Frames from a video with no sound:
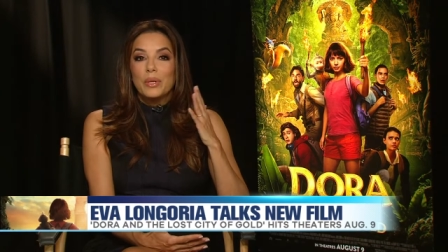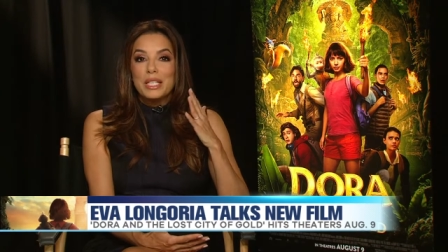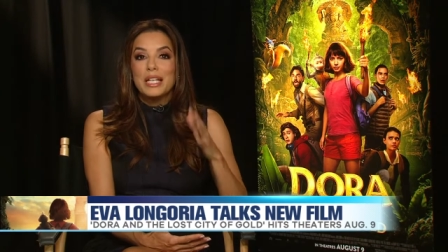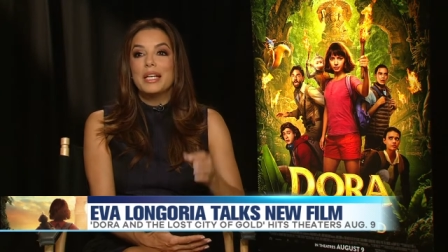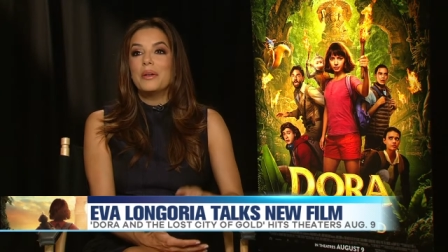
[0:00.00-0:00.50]
we
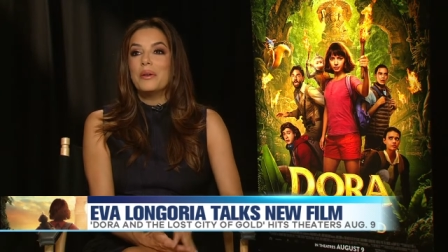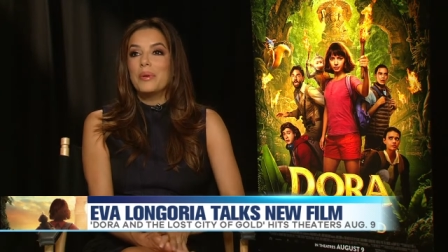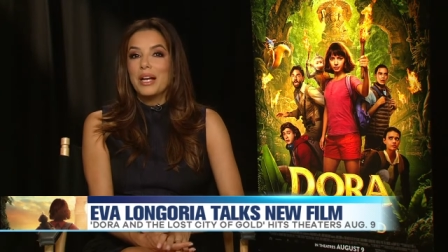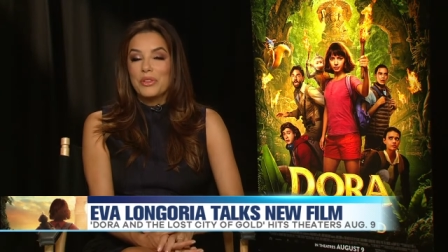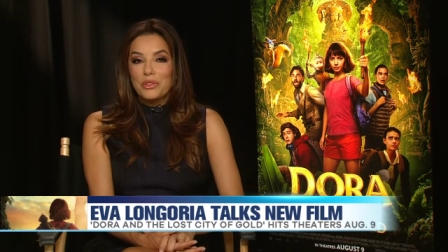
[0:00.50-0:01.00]
did it,
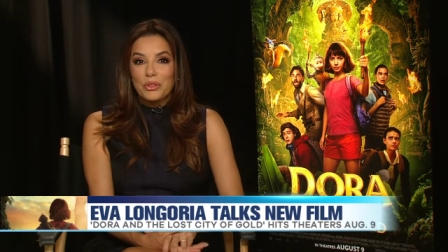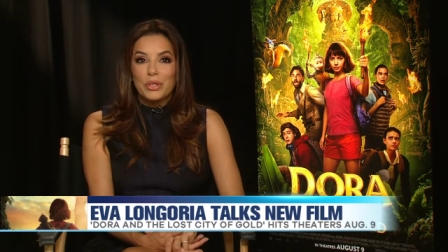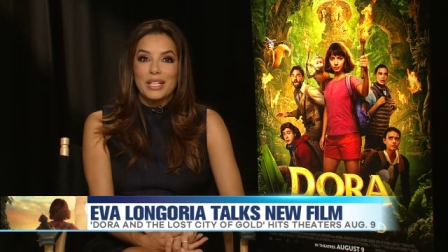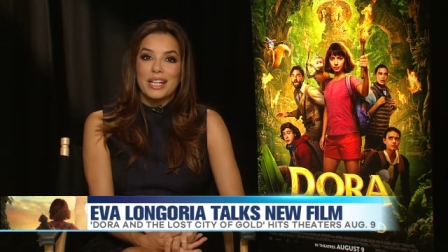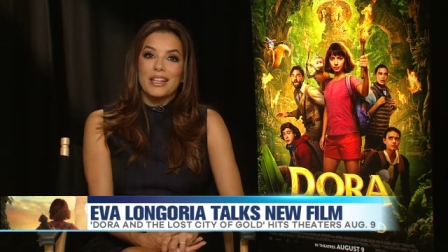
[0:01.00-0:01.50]
we got through
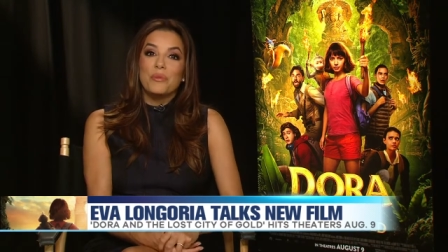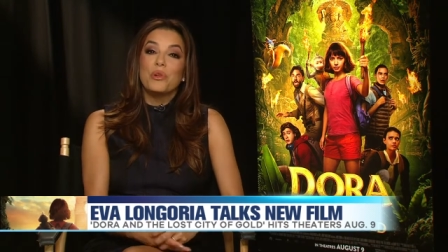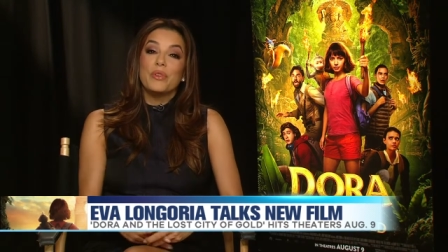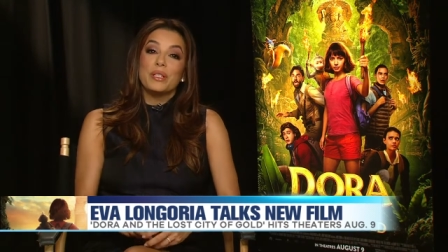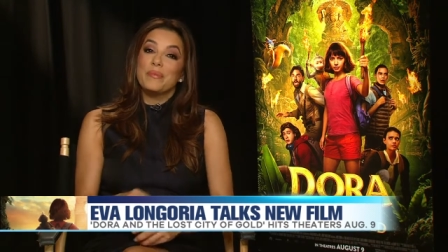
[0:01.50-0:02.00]
it, and the
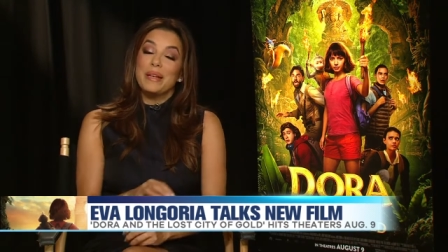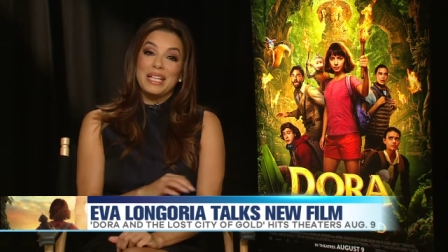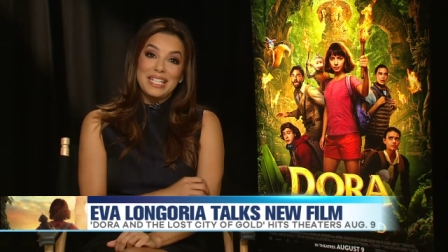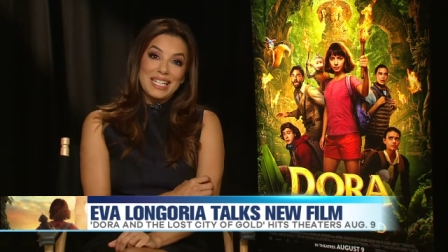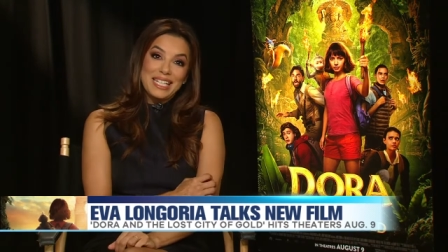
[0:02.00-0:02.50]
movie's
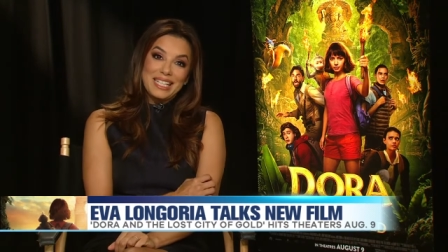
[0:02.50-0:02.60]
amazing.